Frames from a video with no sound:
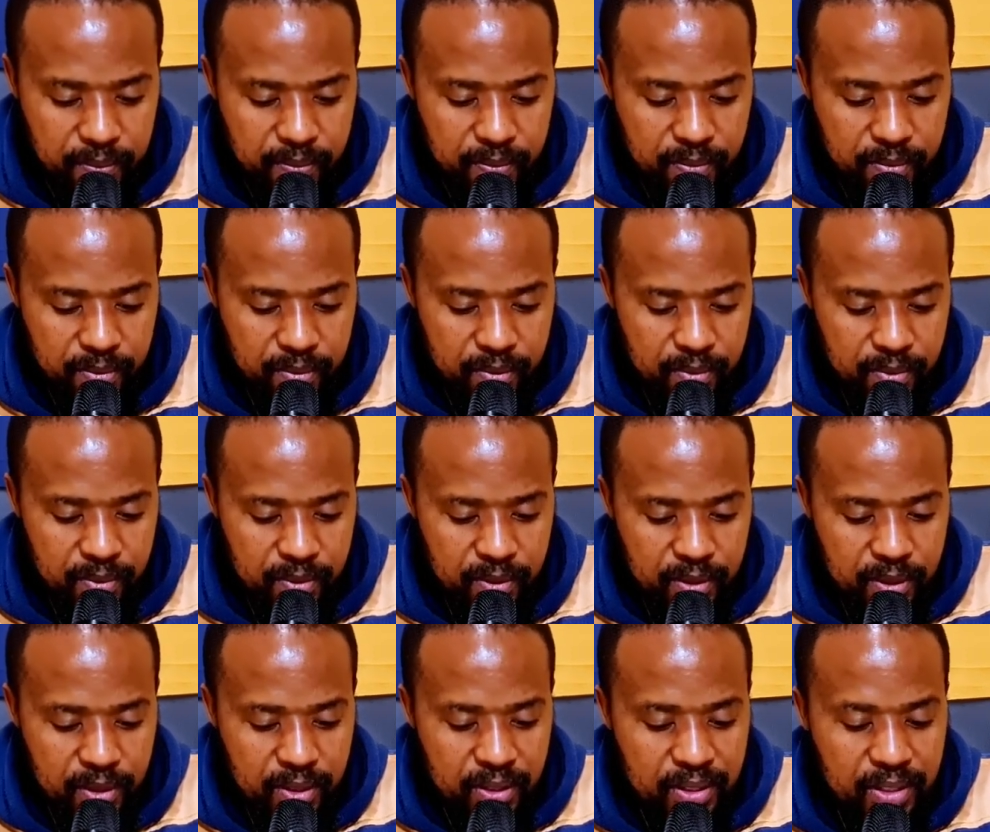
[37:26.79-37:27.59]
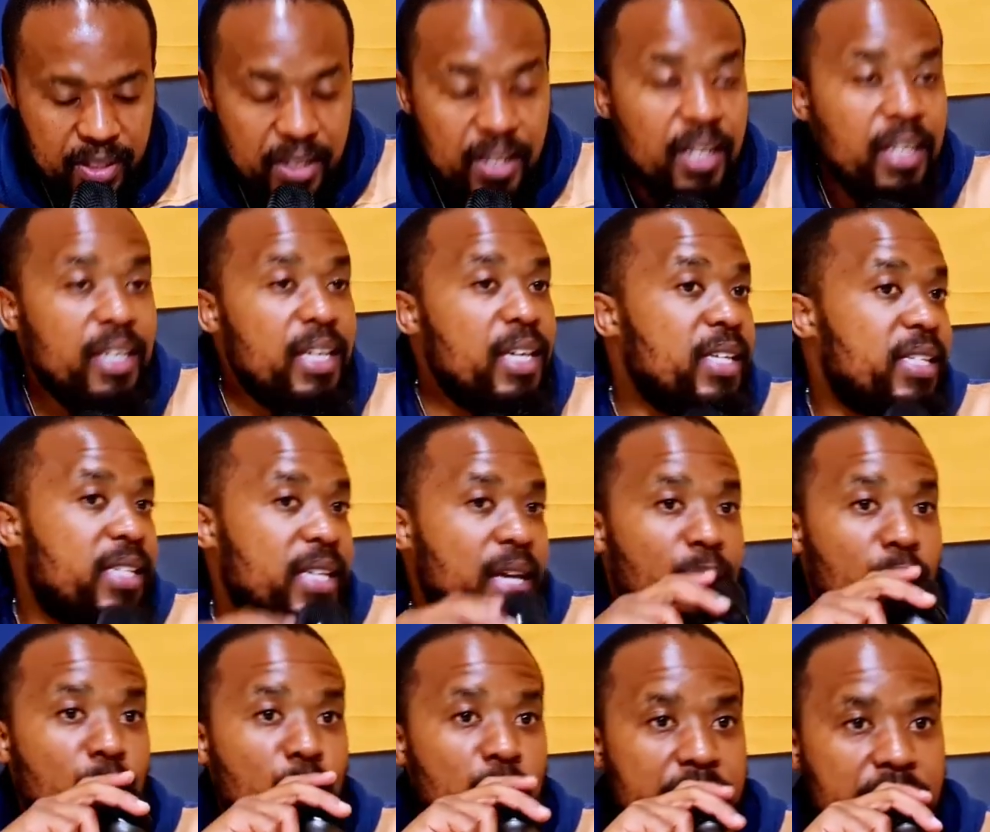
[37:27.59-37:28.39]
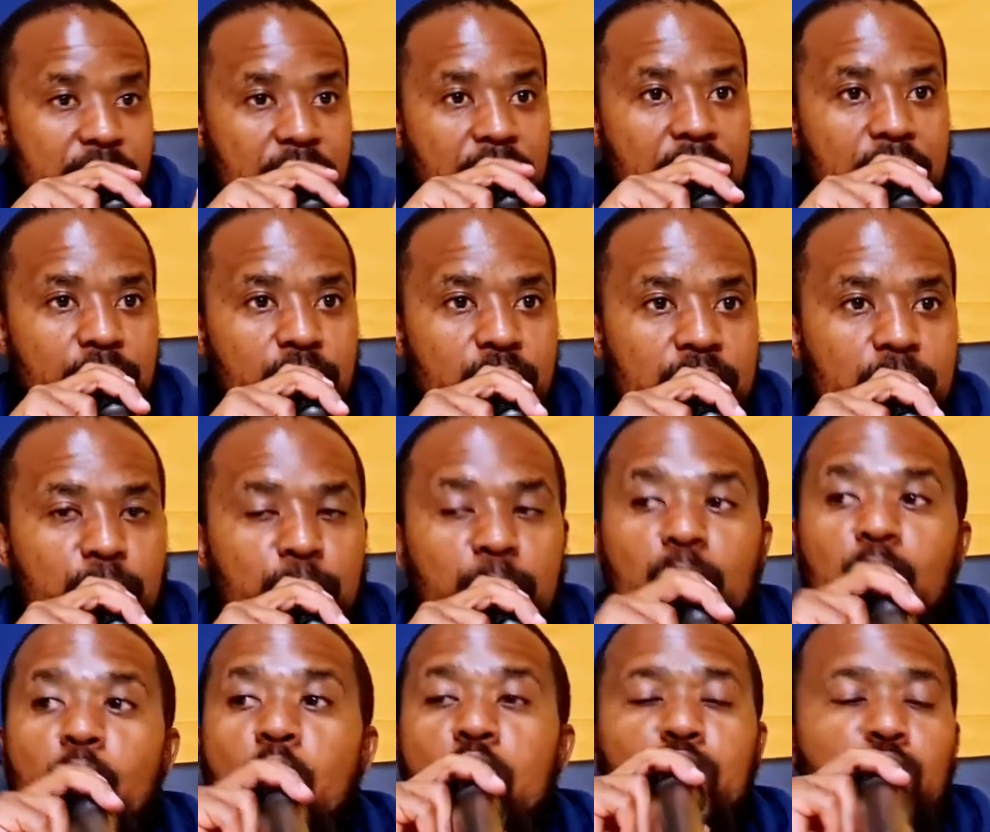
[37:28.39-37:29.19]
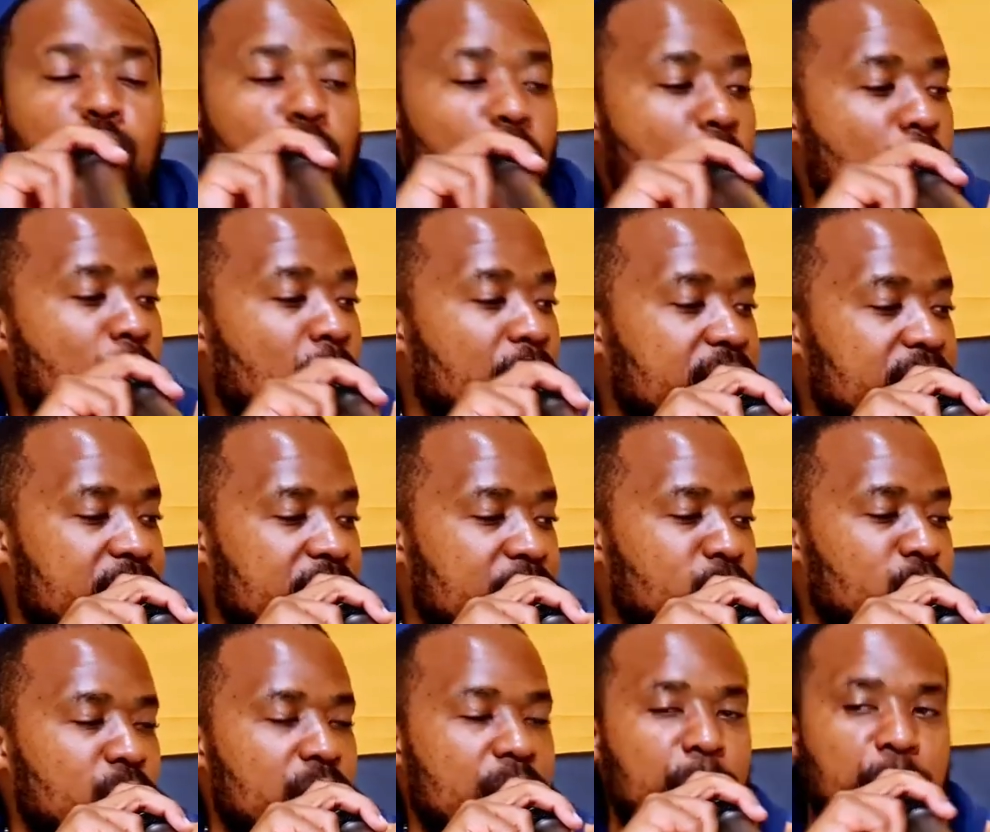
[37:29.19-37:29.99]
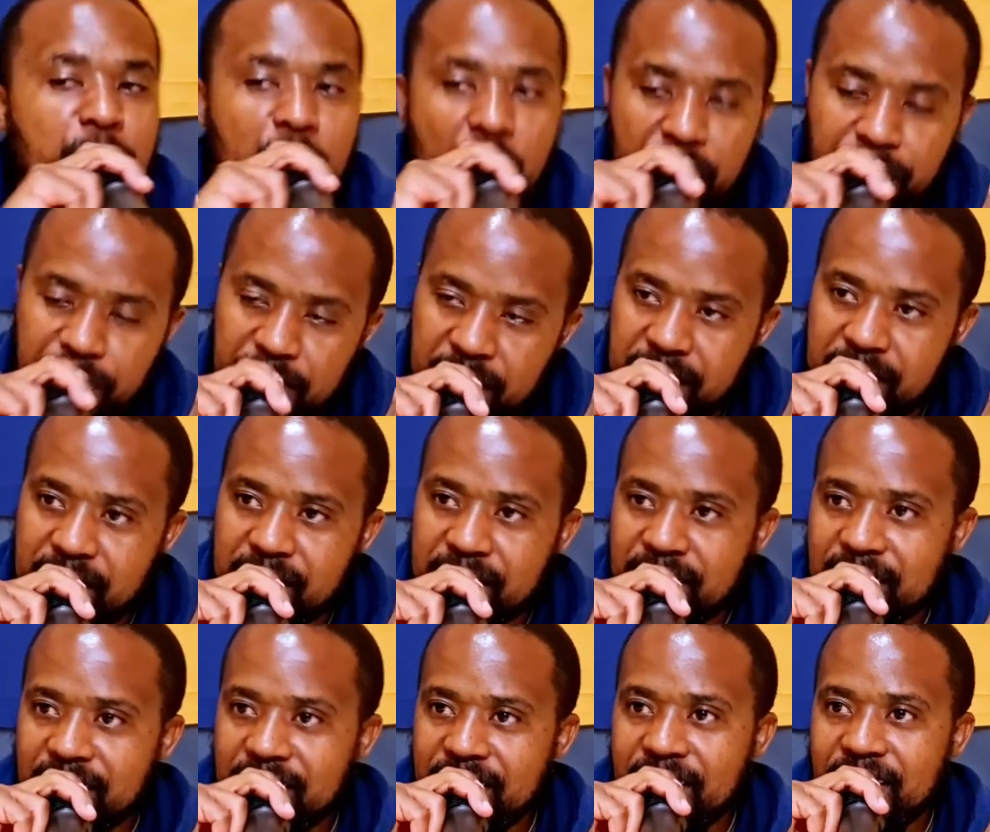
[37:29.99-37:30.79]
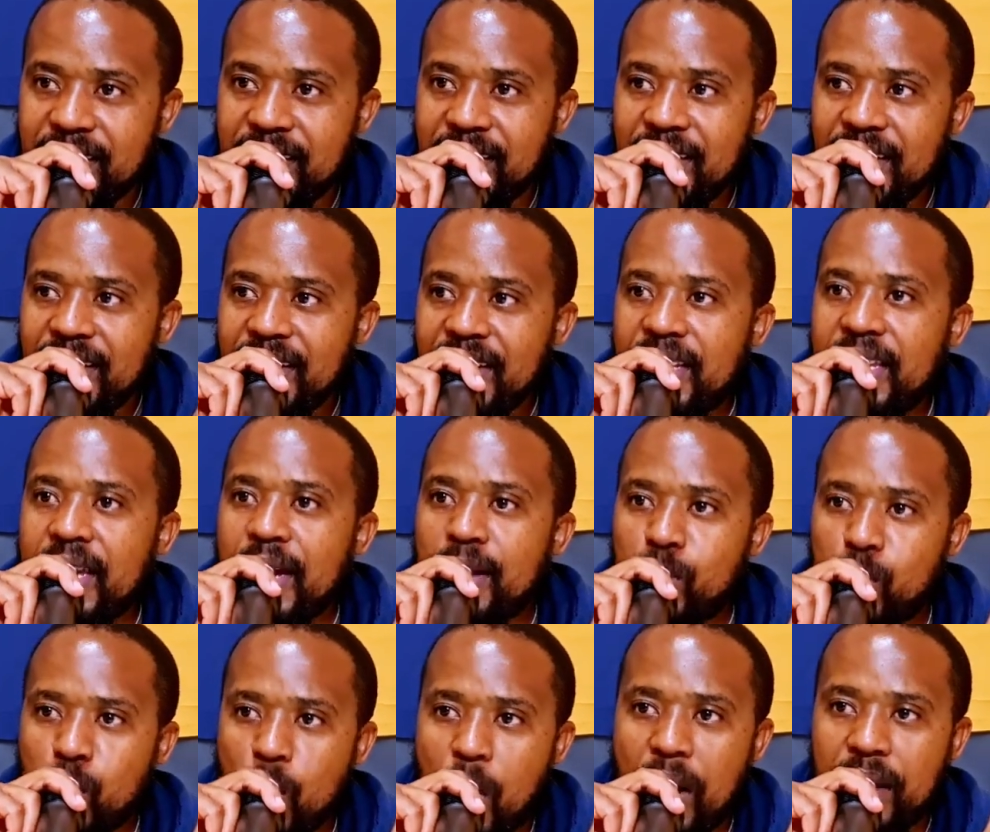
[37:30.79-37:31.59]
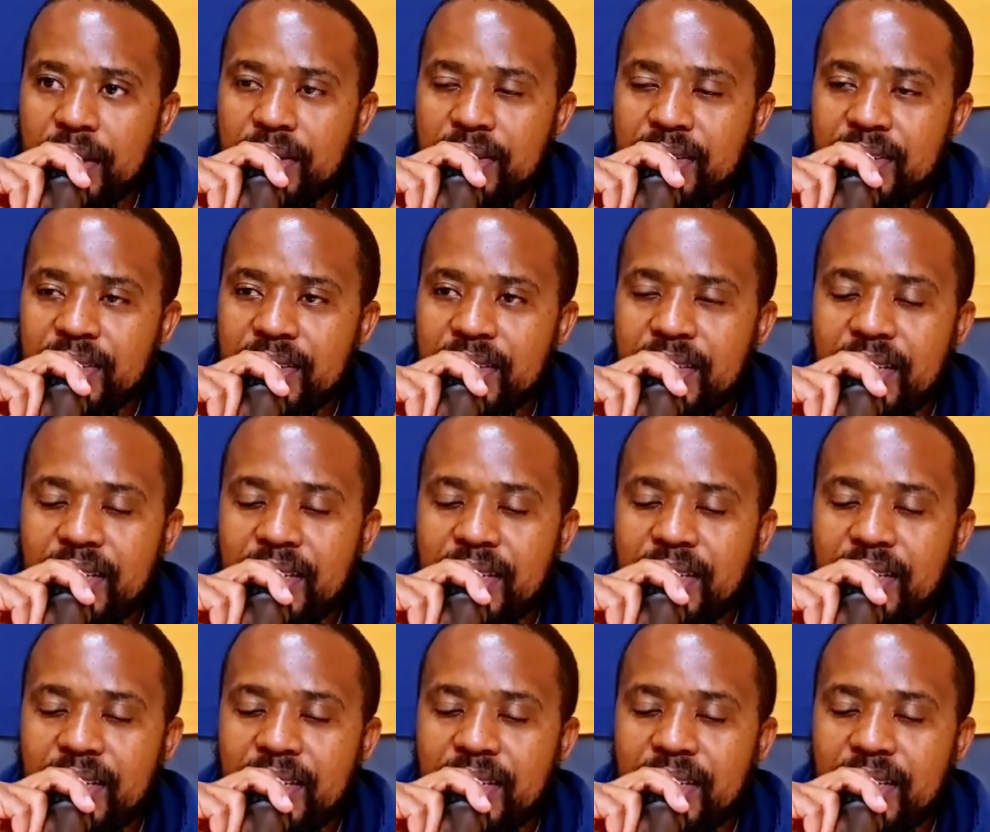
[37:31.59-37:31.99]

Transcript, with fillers: And I would not hear. He said, you see that? He said, because you don't listen to the prophets, guess what?